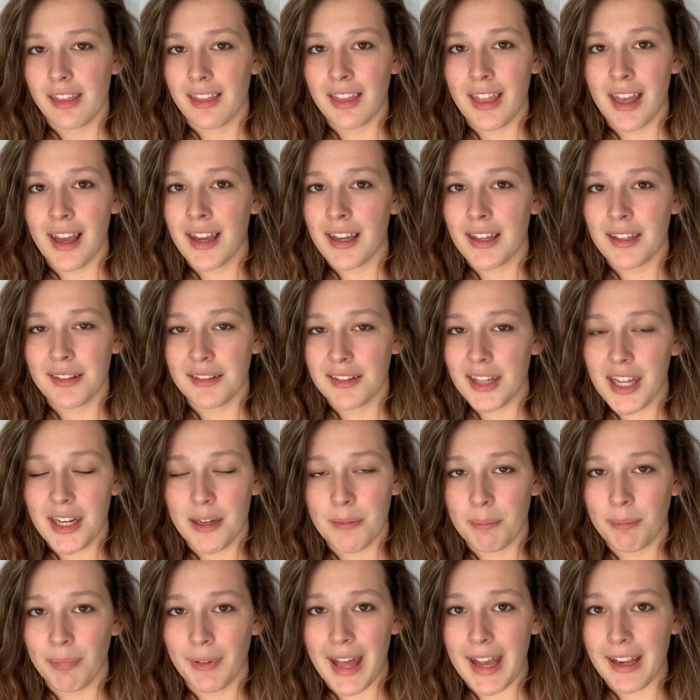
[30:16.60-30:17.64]
that is said
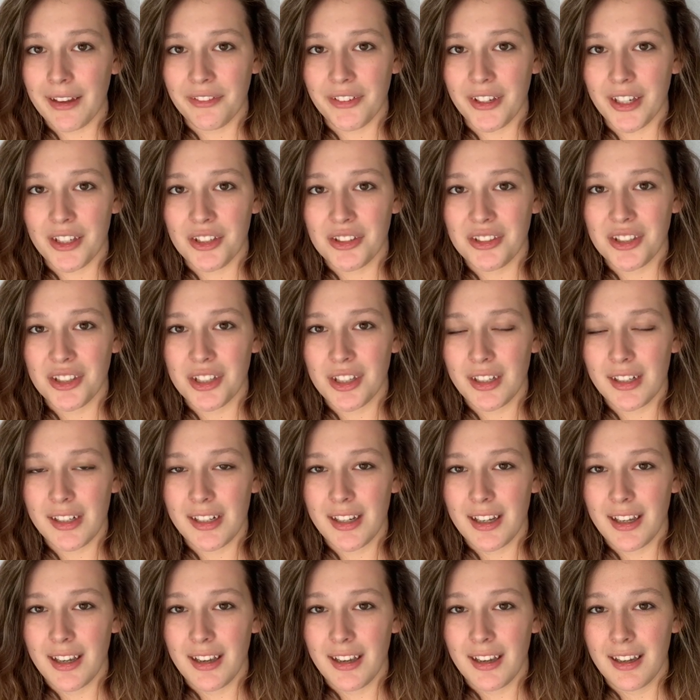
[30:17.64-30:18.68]
in Blackfish,
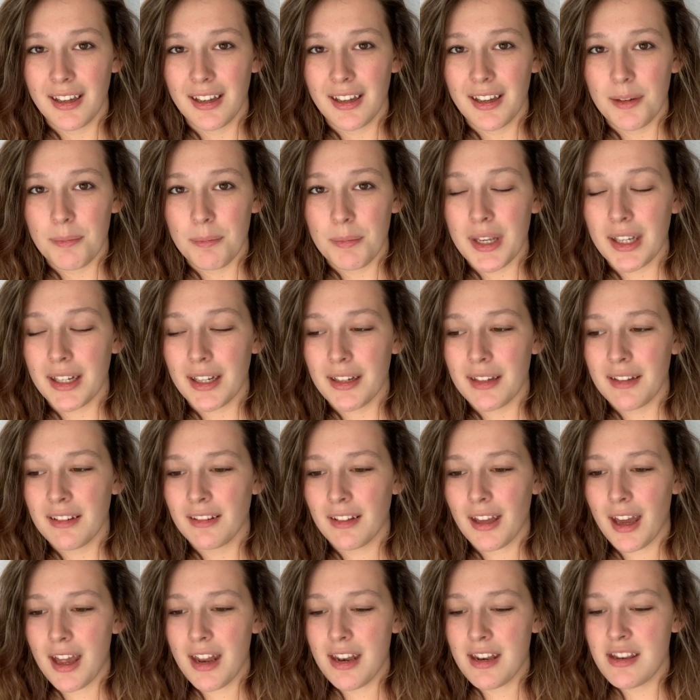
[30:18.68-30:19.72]
because
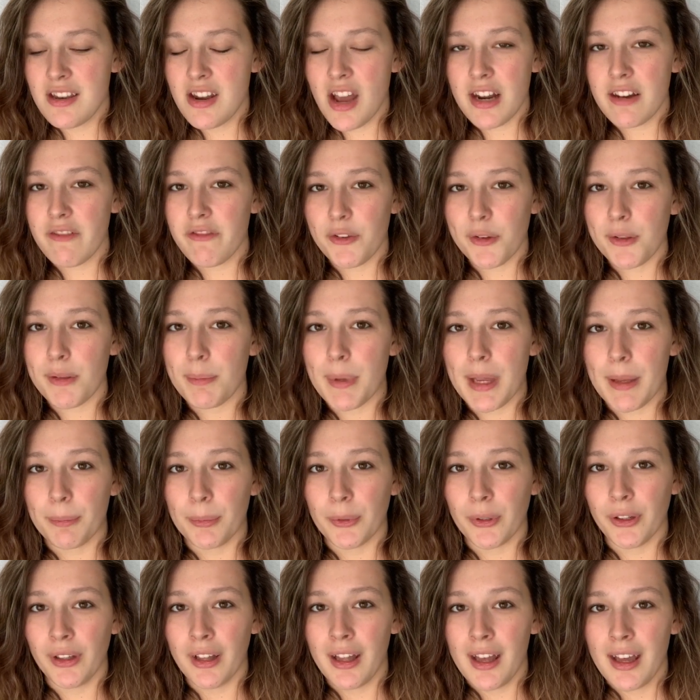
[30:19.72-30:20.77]
none of those
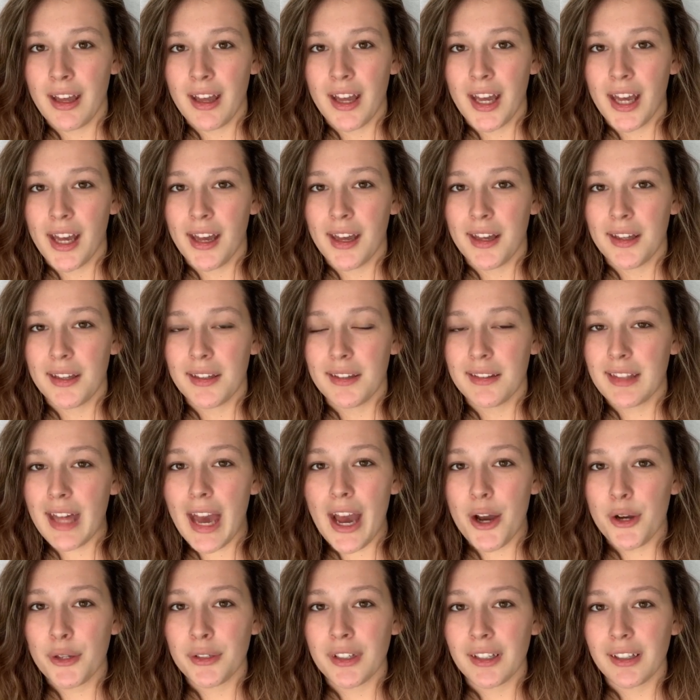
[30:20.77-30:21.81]
people
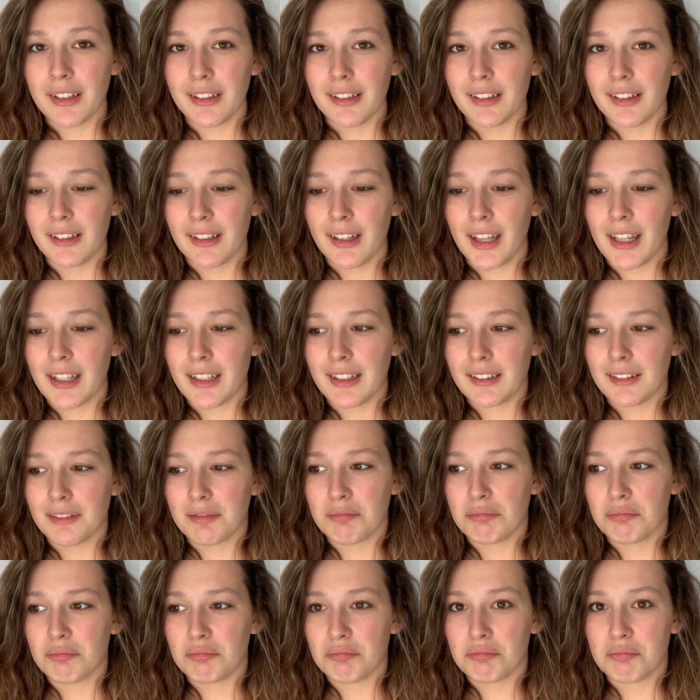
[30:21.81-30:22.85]
sound like
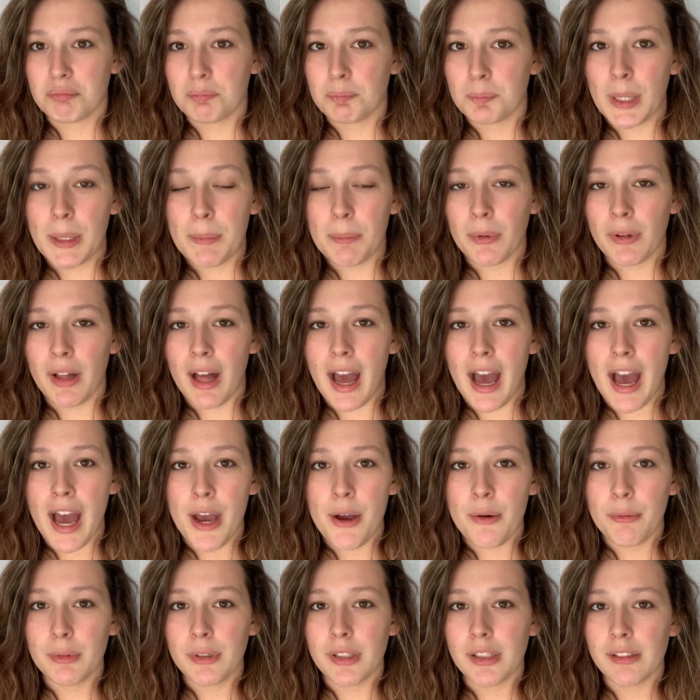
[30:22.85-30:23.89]
people
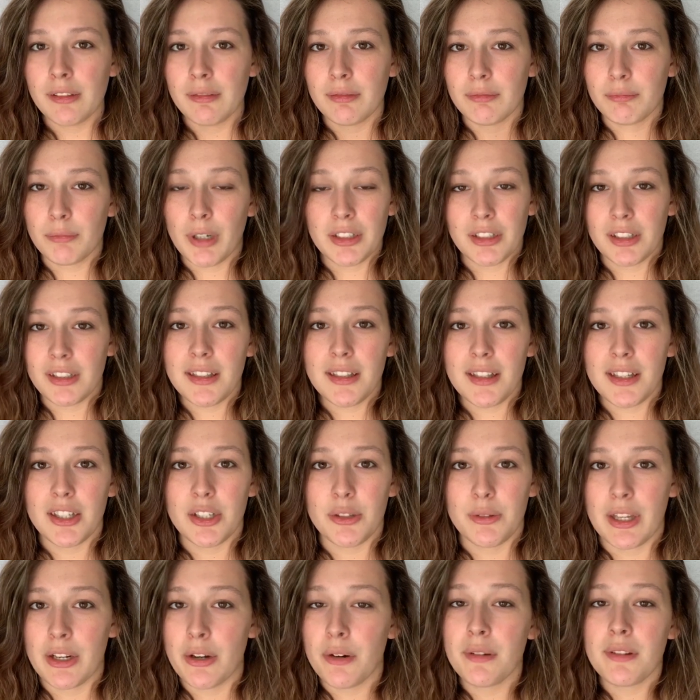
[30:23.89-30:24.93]
I would want to listen
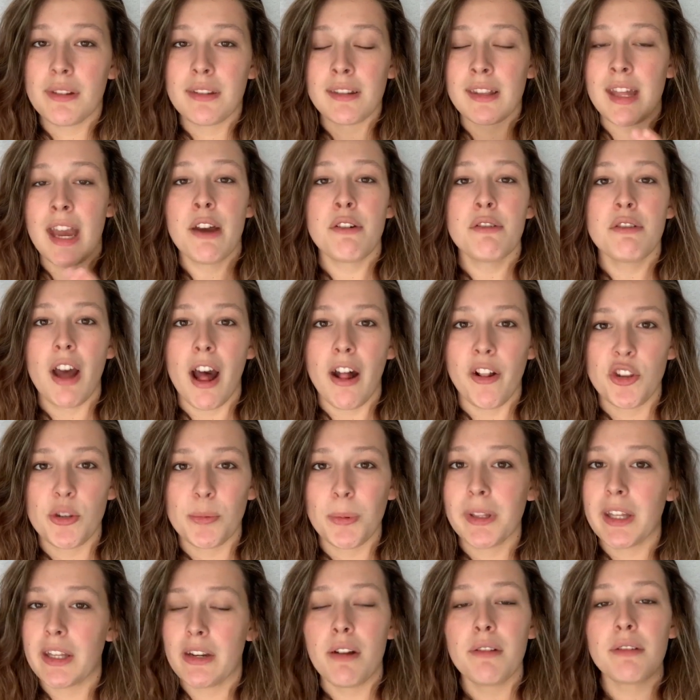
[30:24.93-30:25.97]
to. They don't sound
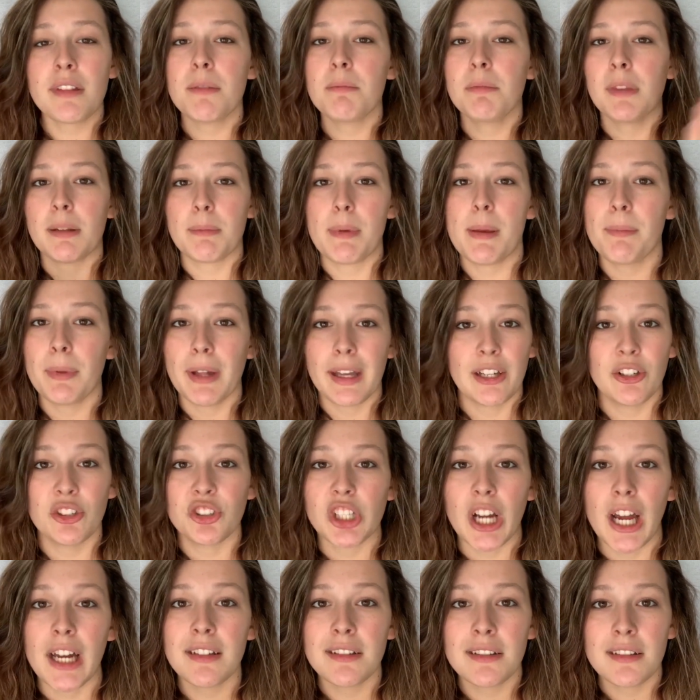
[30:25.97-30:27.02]
knowledgeable. They don't sound like people I can
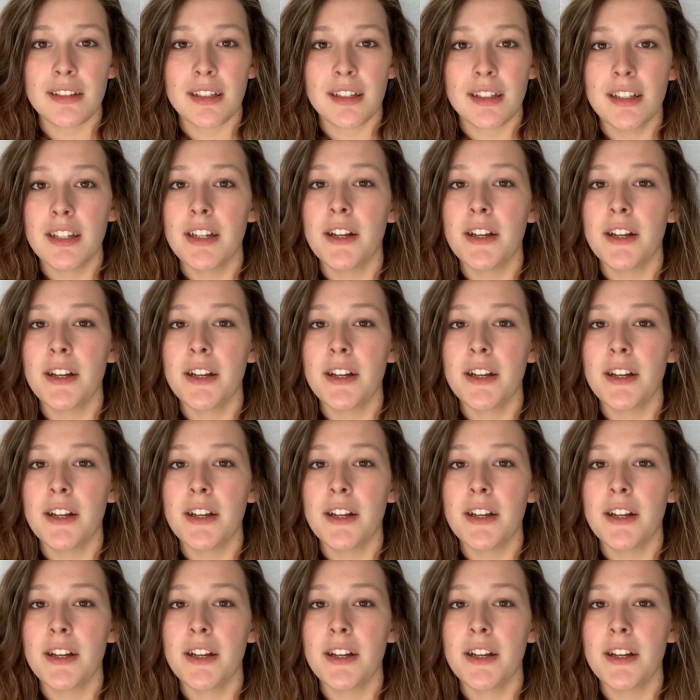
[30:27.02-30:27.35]
trust.